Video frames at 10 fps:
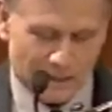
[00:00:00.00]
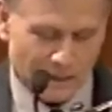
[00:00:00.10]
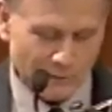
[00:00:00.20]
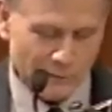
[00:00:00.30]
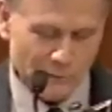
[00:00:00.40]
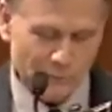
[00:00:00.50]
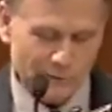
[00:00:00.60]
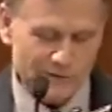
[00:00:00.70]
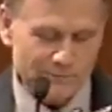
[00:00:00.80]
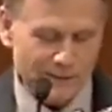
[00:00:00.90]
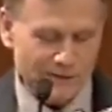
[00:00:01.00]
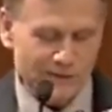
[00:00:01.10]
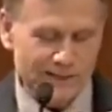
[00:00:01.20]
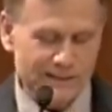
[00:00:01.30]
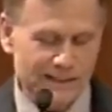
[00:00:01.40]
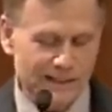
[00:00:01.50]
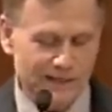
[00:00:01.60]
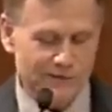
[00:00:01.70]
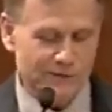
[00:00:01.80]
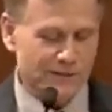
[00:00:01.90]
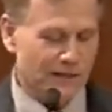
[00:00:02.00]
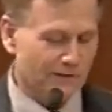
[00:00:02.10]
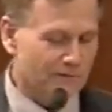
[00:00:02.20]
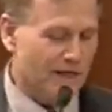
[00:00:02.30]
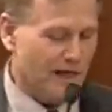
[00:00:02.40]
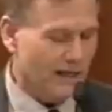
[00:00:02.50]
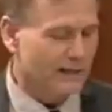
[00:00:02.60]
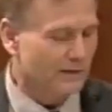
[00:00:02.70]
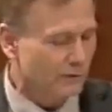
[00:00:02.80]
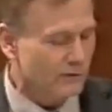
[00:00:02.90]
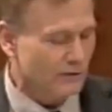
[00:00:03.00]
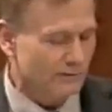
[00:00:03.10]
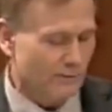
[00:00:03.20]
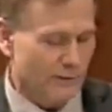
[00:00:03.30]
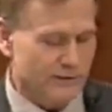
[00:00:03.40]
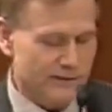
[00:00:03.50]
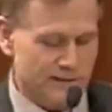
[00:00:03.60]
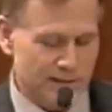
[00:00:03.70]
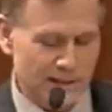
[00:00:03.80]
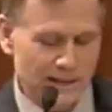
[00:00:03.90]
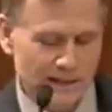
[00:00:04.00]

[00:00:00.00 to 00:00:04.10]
Our youth, especially teenagers, love kind, nourishing voices.